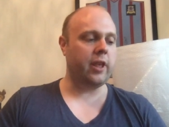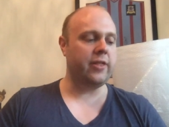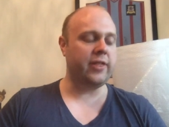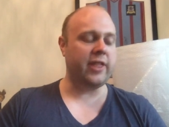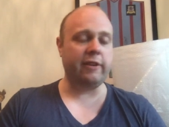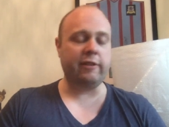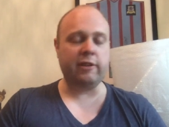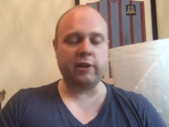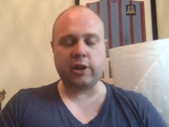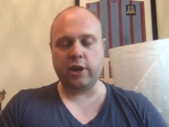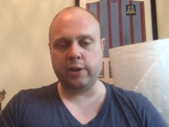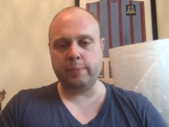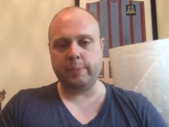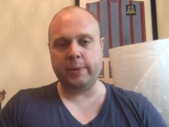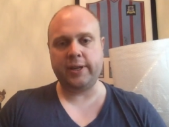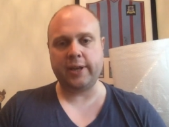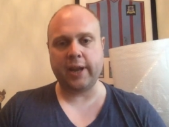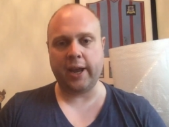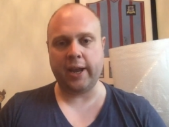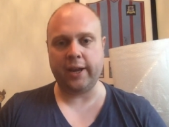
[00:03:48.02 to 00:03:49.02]
there are going to be
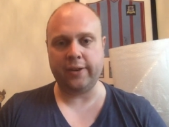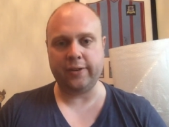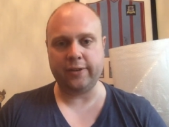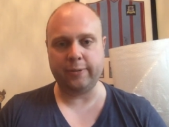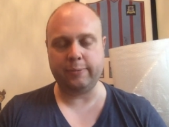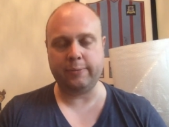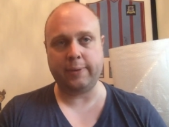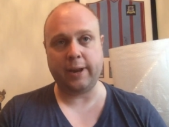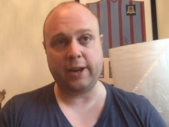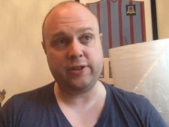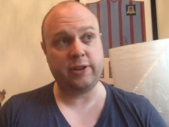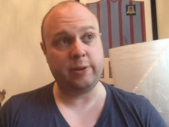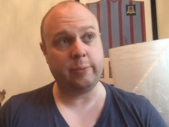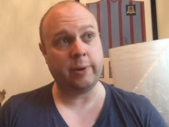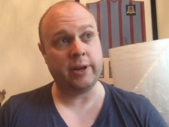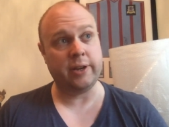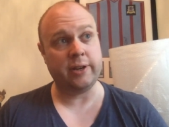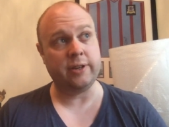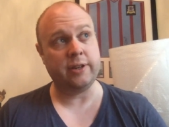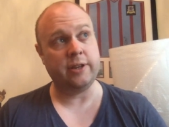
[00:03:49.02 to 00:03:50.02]
days, especially
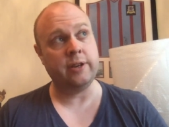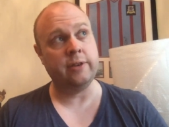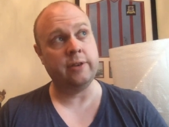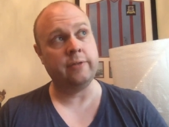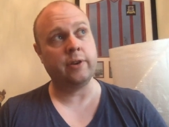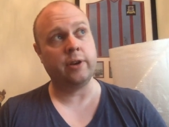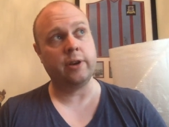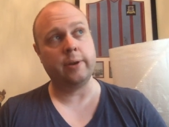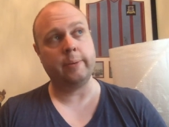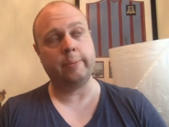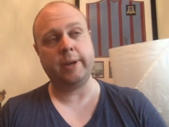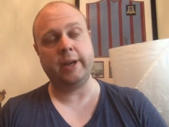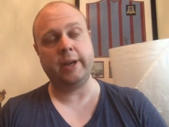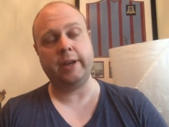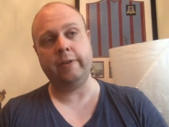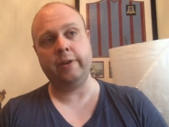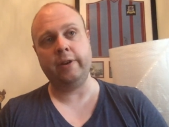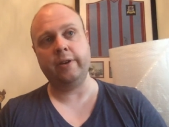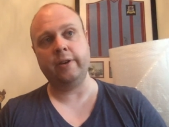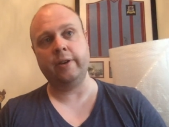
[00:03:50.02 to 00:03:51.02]
when you've got a
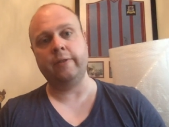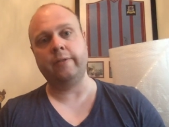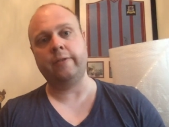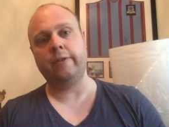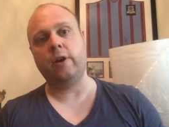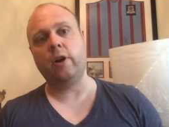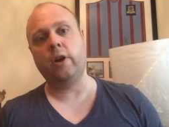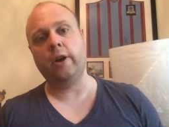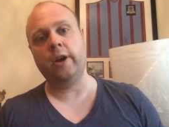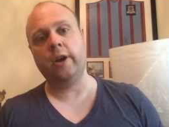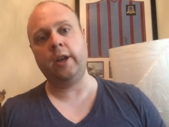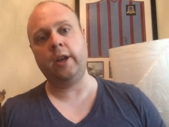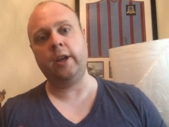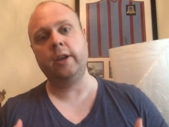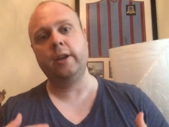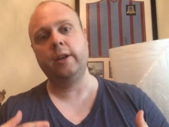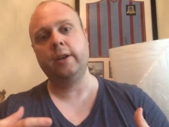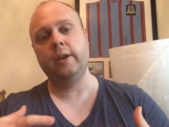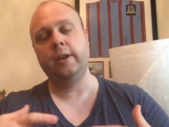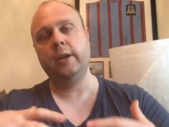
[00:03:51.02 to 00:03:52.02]
period of high
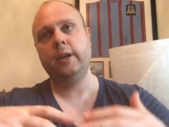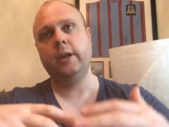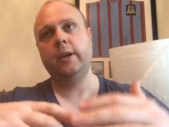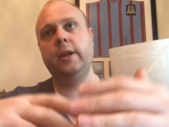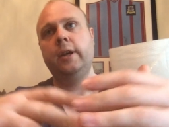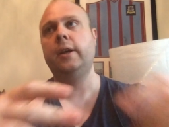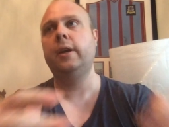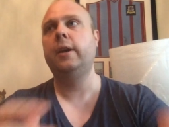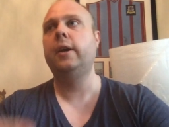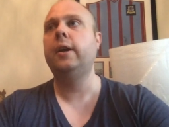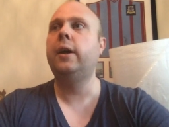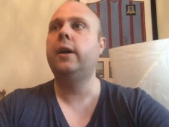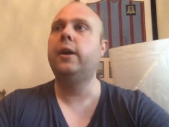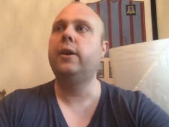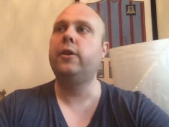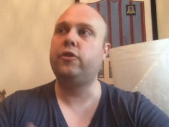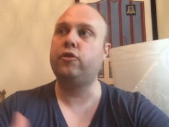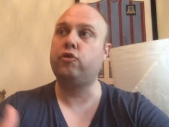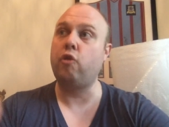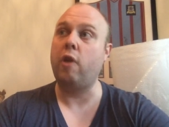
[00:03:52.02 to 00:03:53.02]

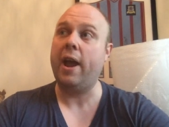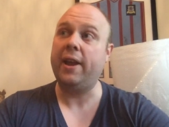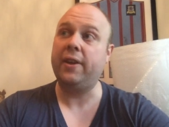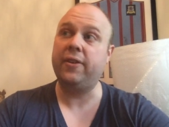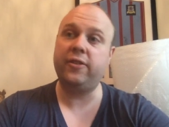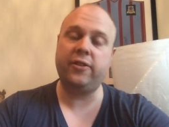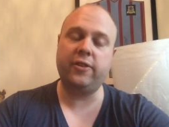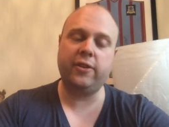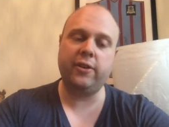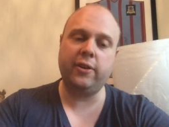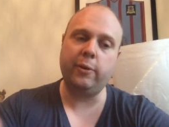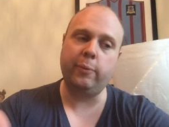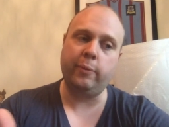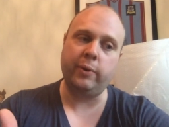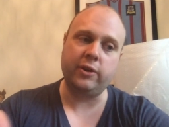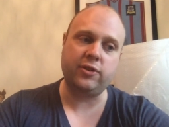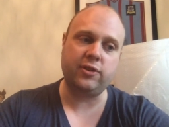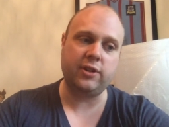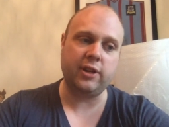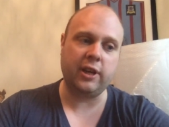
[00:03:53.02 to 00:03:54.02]
stress,
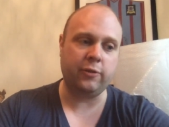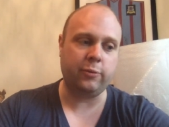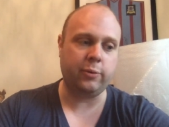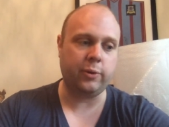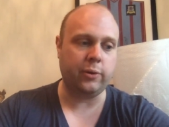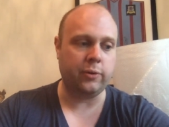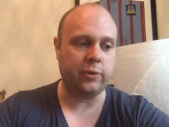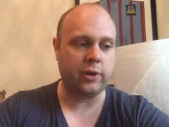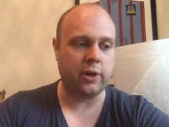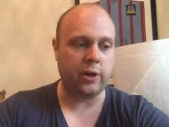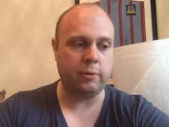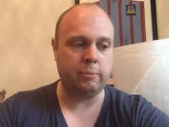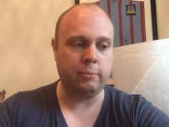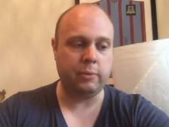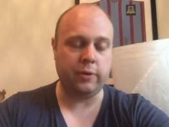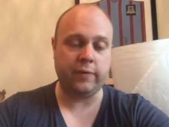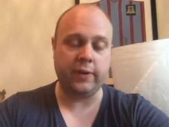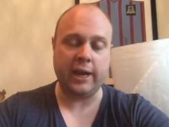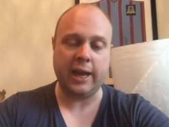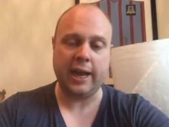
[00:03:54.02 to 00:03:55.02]
which, as we all know,
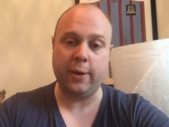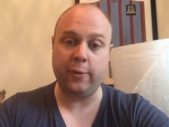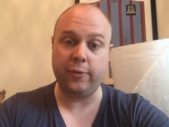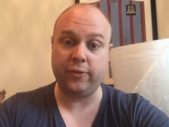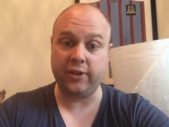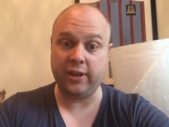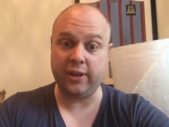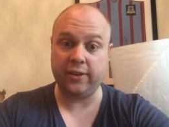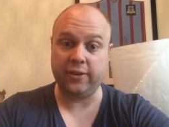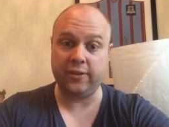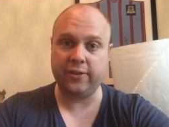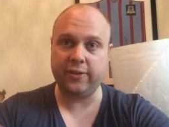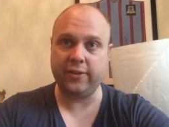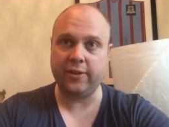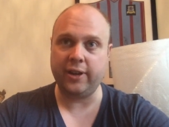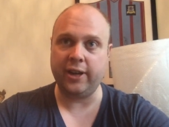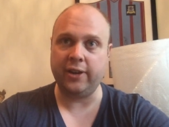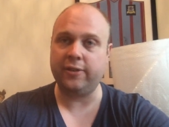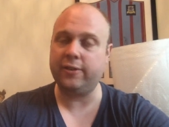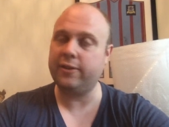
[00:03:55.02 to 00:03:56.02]
moving house is.
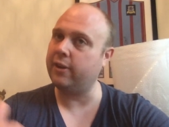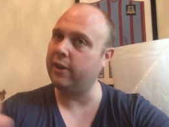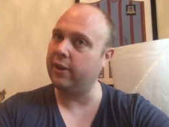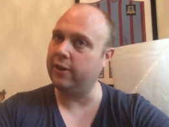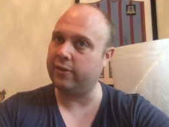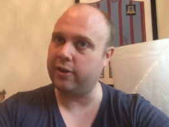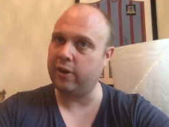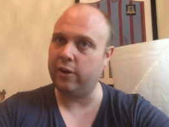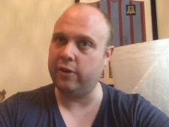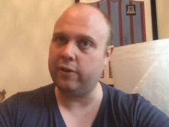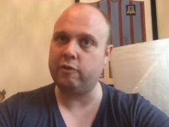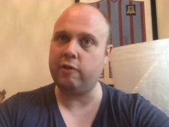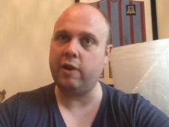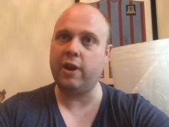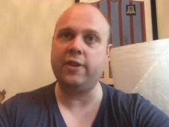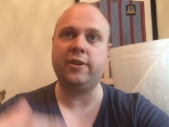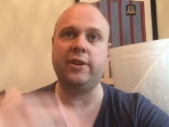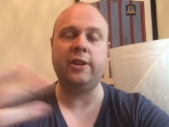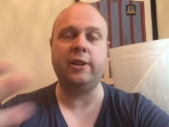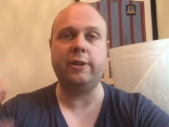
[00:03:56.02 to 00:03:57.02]
It's, it's kind of
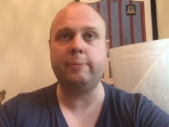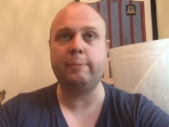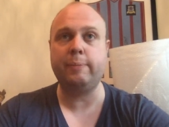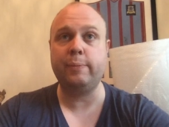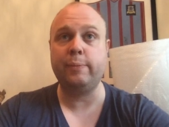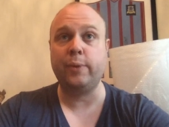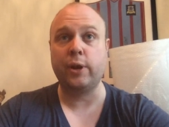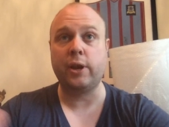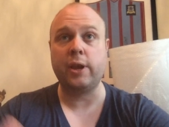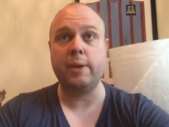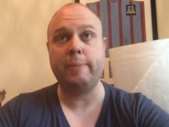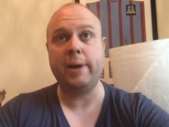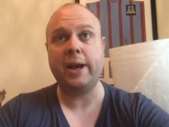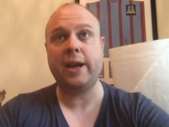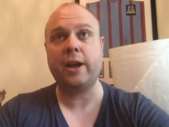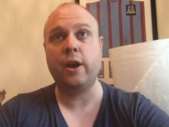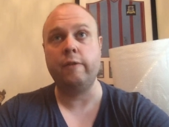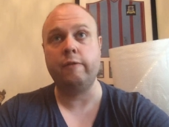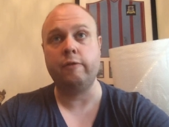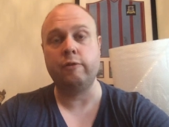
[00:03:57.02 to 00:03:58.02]
crazy. And this, looking
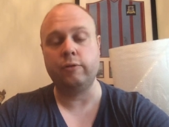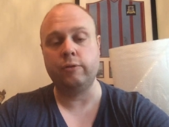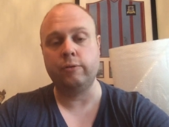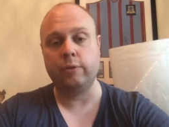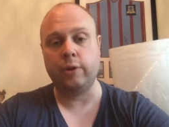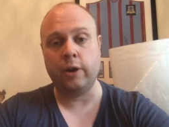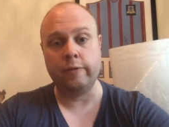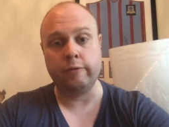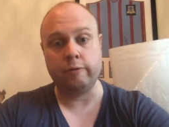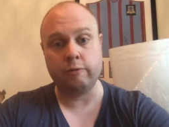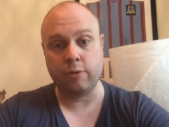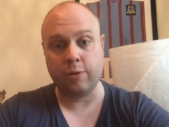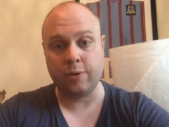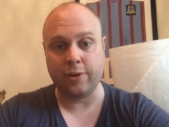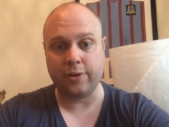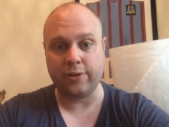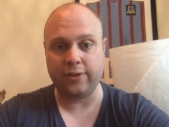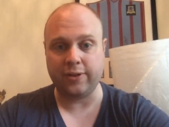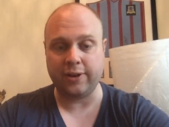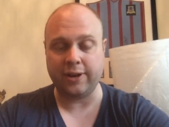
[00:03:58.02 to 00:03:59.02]
back over over
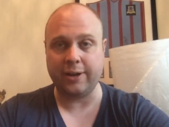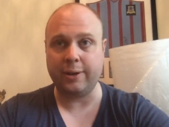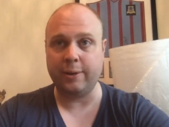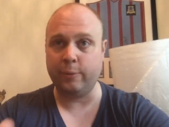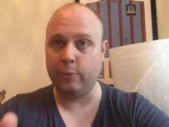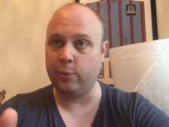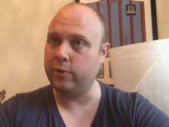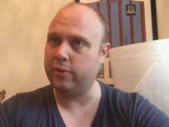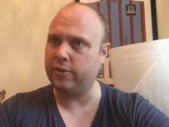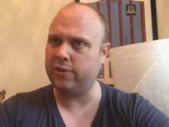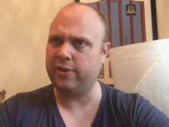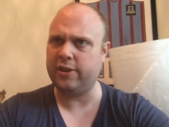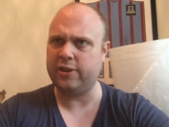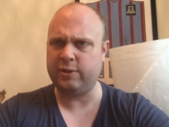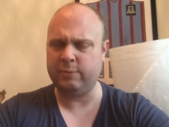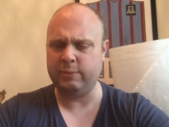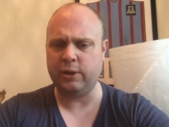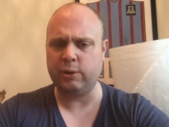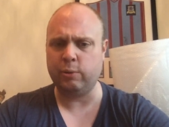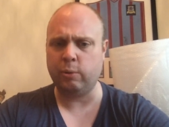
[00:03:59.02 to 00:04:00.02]
August, August has
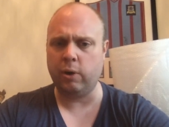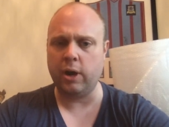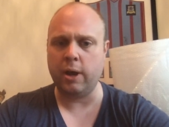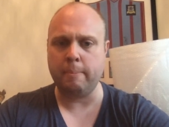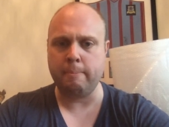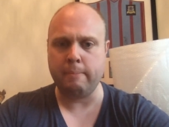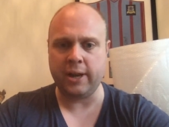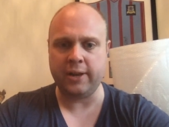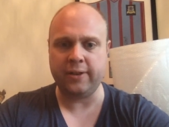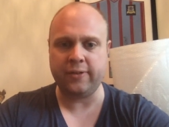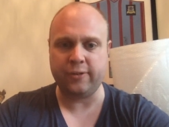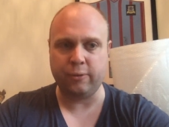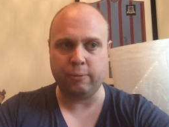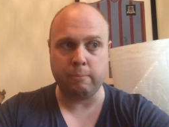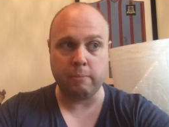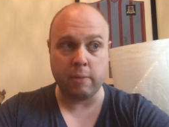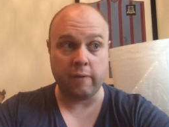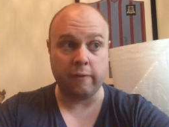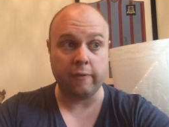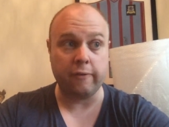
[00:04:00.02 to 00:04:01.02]
actually been quite a mental
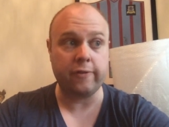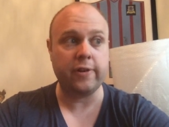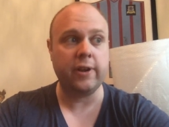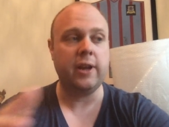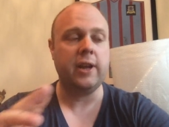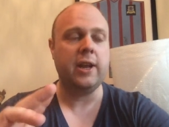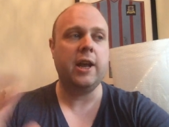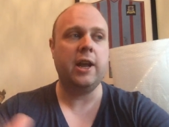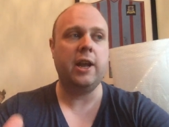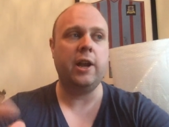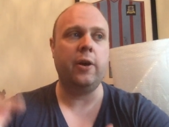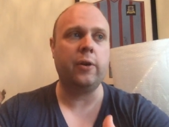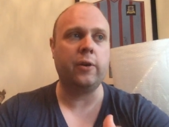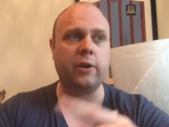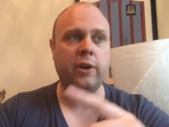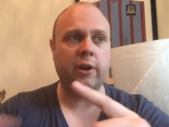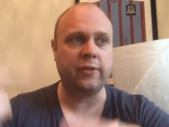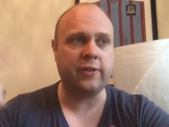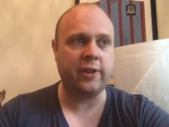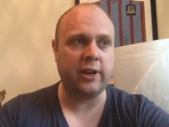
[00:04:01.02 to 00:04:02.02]
month. I'll,
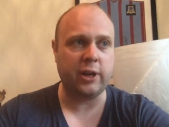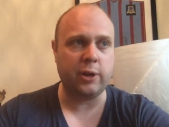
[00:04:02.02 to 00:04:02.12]
I'll tell